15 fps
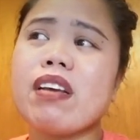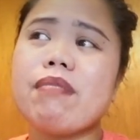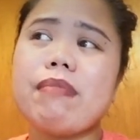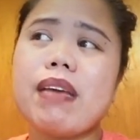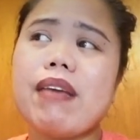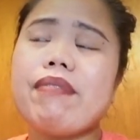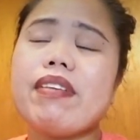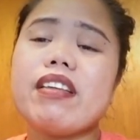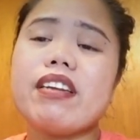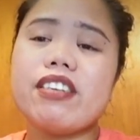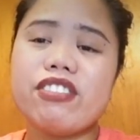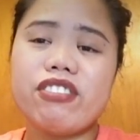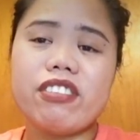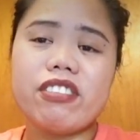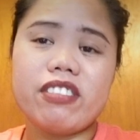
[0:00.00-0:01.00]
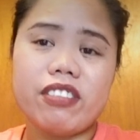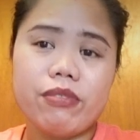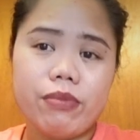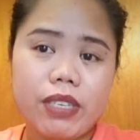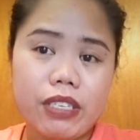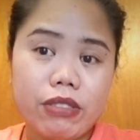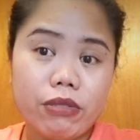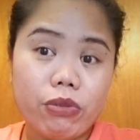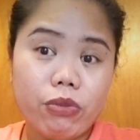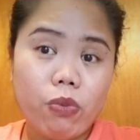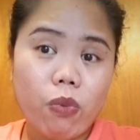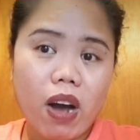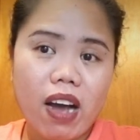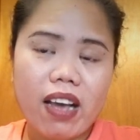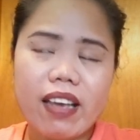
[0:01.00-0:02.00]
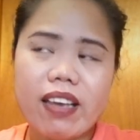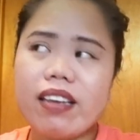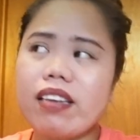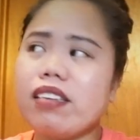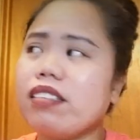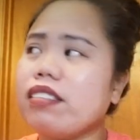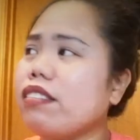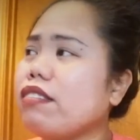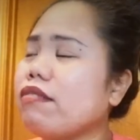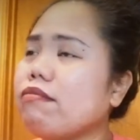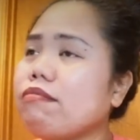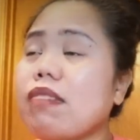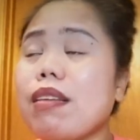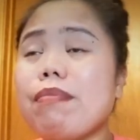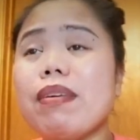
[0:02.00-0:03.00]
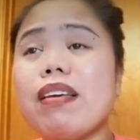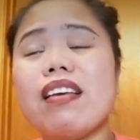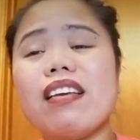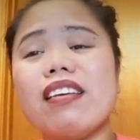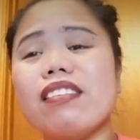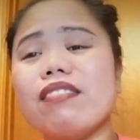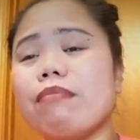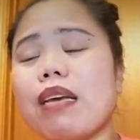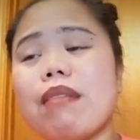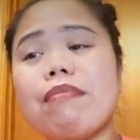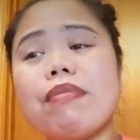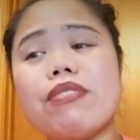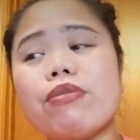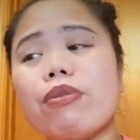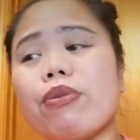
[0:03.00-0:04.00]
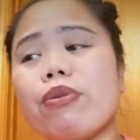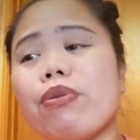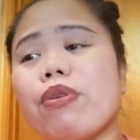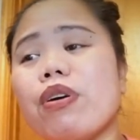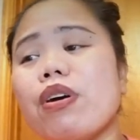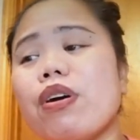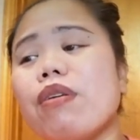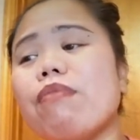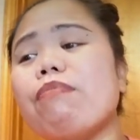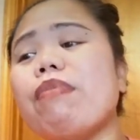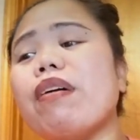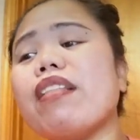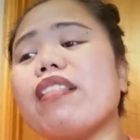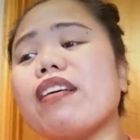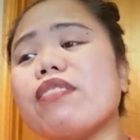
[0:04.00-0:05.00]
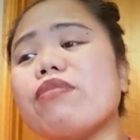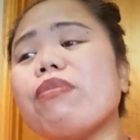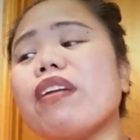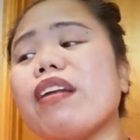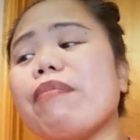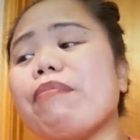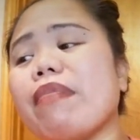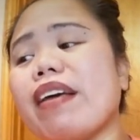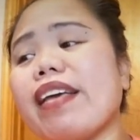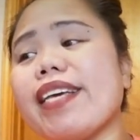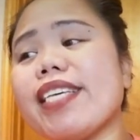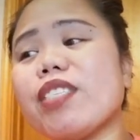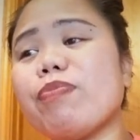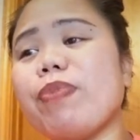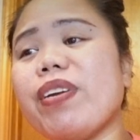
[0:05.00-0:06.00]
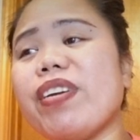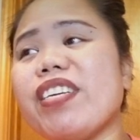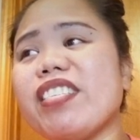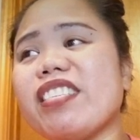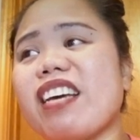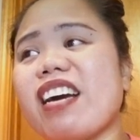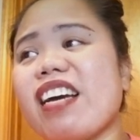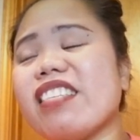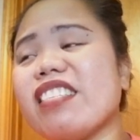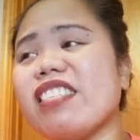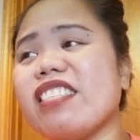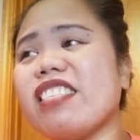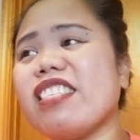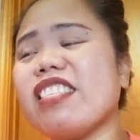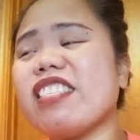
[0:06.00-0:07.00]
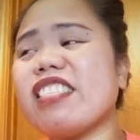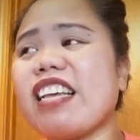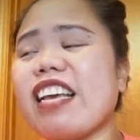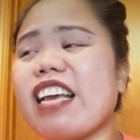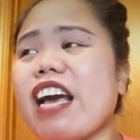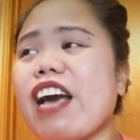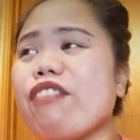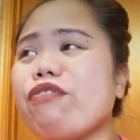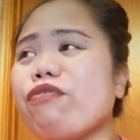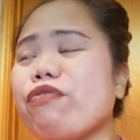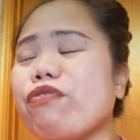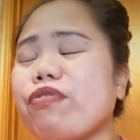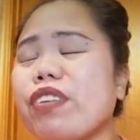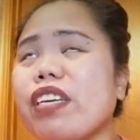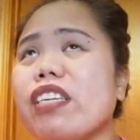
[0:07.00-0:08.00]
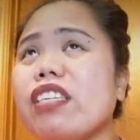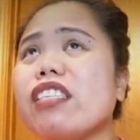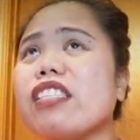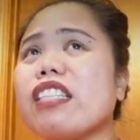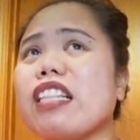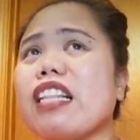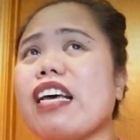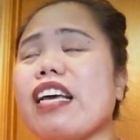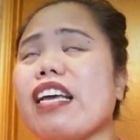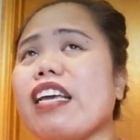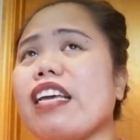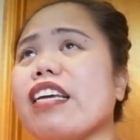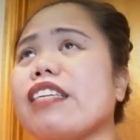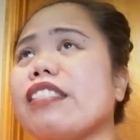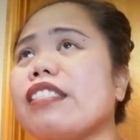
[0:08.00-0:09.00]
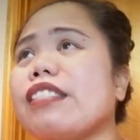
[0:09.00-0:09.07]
Maybe there's just a reason why, maybe so, but that's what my experience, guys. It's just like I feel like